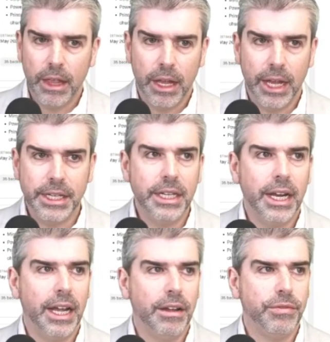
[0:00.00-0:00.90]
I did
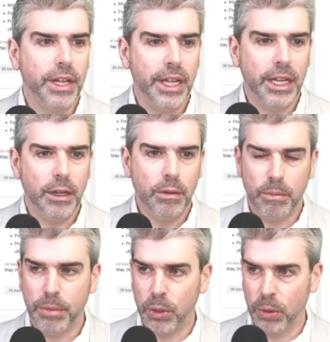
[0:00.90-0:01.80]
have a
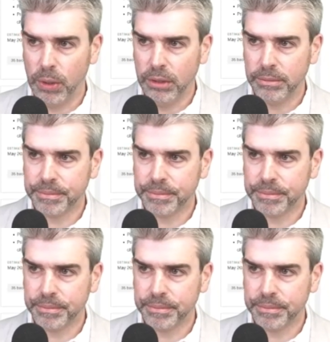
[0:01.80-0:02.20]
poll